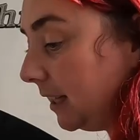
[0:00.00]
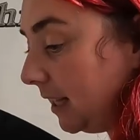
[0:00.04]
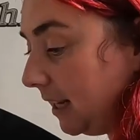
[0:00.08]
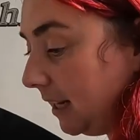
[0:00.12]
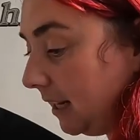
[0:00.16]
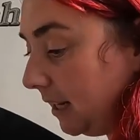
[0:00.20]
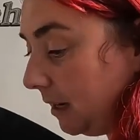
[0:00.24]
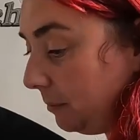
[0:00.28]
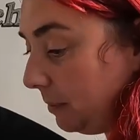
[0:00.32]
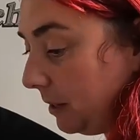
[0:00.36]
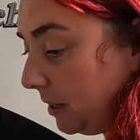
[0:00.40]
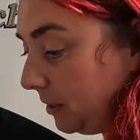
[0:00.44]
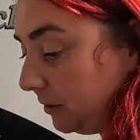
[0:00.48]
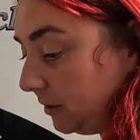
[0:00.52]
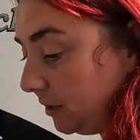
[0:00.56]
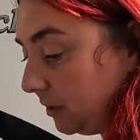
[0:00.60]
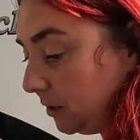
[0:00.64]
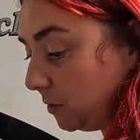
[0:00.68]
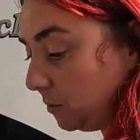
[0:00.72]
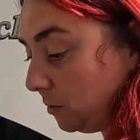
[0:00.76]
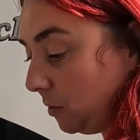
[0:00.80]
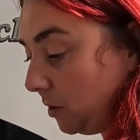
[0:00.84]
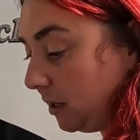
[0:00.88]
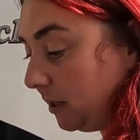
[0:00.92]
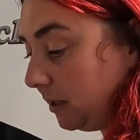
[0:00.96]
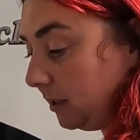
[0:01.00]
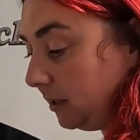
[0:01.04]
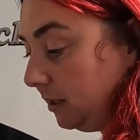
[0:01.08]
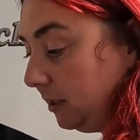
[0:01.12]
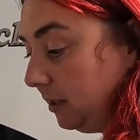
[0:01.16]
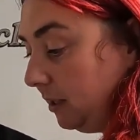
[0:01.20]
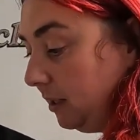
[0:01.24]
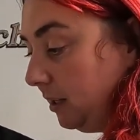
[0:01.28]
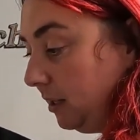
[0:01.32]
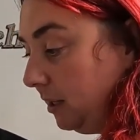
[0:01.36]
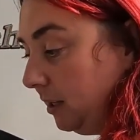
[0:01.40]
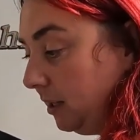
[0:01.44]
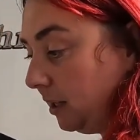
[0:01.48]
like about this one
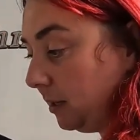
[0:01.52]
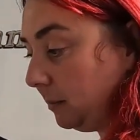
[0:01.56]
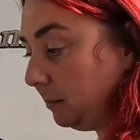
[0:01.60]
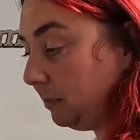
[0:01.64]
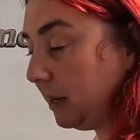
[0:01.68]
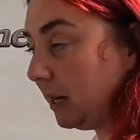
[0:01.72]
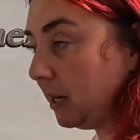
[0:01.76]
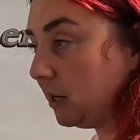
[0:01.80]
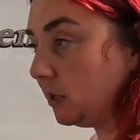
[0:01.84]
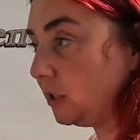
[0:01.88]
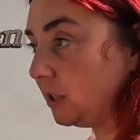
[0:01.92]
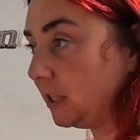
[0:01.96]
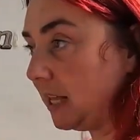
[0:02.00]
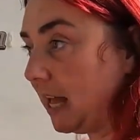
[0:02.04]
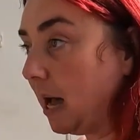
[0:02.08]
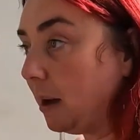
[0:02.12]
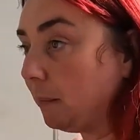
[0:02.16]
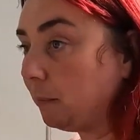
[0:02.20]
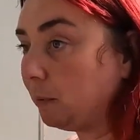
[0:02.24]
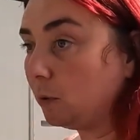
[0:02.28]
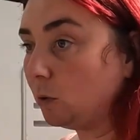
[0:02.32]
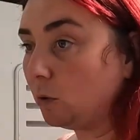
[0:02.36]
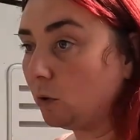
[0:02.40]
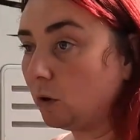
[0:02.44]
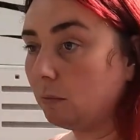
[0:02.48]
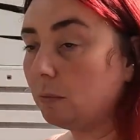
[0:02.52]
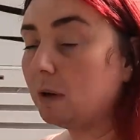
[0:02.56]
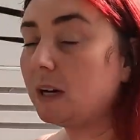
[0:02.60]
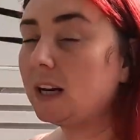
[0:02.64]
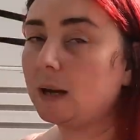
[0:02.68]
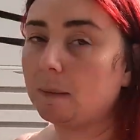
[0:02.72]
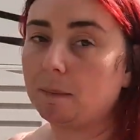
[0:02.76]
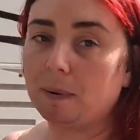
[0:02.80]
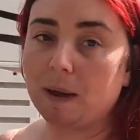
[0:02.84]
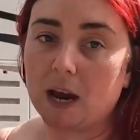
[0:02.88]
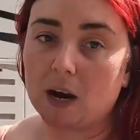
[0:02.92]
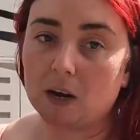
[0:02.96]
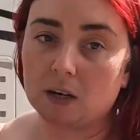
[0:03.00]
compared to the Alpicool, I'm going to
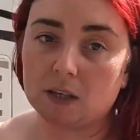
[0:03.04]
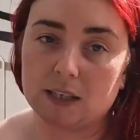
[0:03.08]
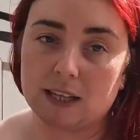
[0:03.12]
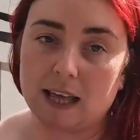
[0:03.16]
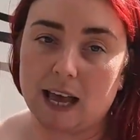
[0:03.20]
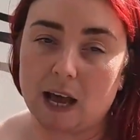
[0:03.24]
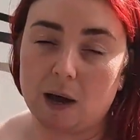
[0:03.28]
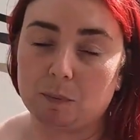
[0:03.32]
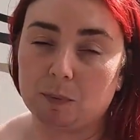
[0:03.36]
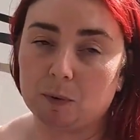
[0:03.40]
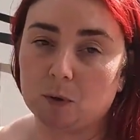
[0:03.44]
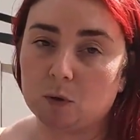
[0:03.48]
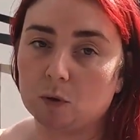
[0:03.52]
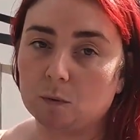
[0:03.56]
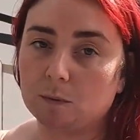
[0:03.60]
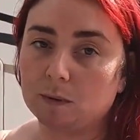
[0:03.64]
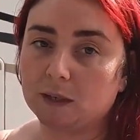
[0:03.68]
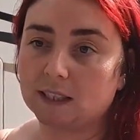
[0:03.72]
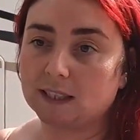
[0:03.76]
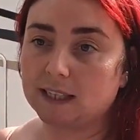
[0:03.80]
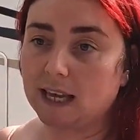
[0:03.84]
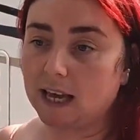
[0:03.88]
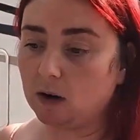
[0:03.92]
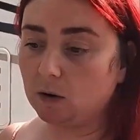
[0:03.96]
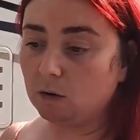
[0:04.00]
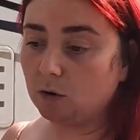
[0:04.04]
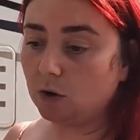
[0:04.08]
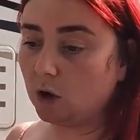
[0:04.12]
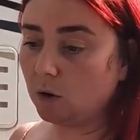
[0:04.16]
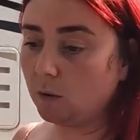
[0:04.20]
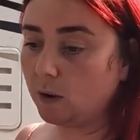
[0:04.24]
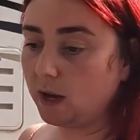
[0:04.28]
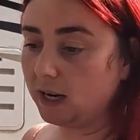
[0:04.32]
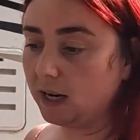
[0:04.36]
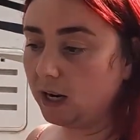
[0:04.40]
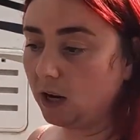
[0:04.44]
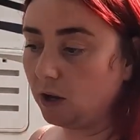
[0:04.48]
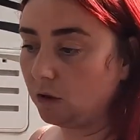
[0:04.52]
compare it to the Alpicool because I don't know
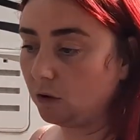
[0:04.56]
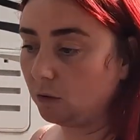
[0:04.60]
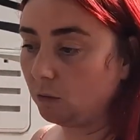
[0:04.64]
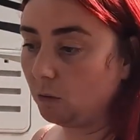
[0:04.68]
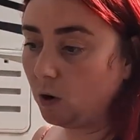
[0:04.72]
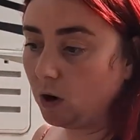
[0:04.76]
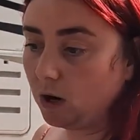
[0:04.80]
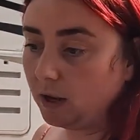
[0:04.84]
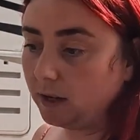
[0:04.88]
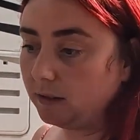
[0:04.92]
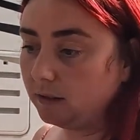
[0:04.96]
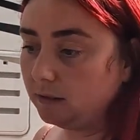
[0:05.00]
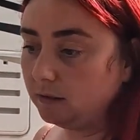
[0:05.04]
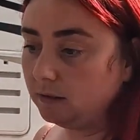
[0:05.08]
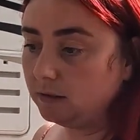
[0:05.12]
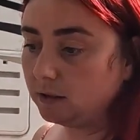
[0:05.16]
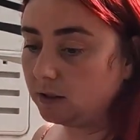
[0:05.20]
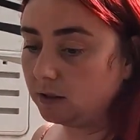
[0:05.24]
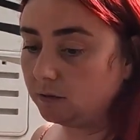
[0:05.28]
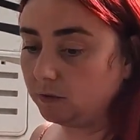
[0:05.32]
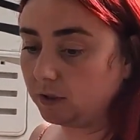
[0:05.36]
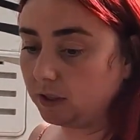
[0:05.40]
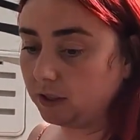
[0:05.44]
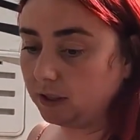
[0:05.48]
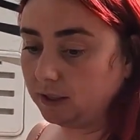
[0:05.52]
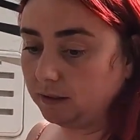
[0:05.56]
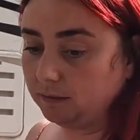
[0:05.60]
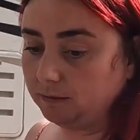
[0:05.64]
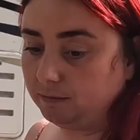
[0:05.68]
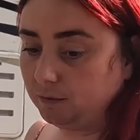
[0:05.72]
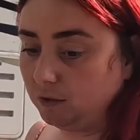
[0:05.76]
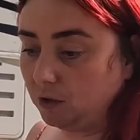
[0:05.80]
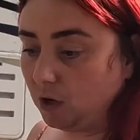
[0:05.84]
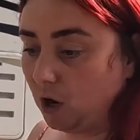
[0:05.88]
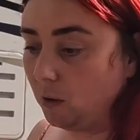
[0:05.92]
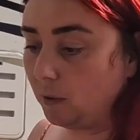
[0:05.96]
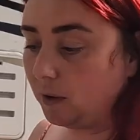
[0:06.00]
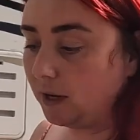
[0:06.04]
any other one to really
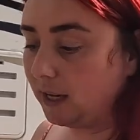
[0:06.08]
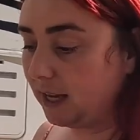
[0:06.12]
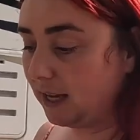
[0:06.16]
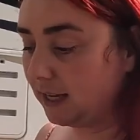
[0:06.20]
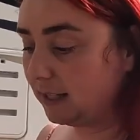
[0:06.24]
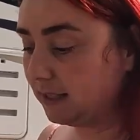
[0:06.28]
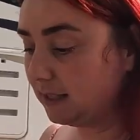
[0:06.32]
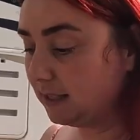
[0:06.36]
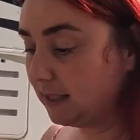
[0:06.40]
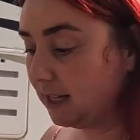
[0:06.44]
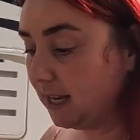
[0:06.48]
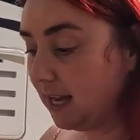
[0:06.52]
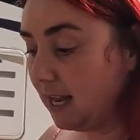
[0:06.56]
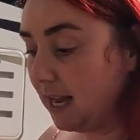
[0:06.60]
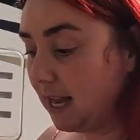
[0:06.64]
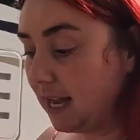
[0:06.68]
go against,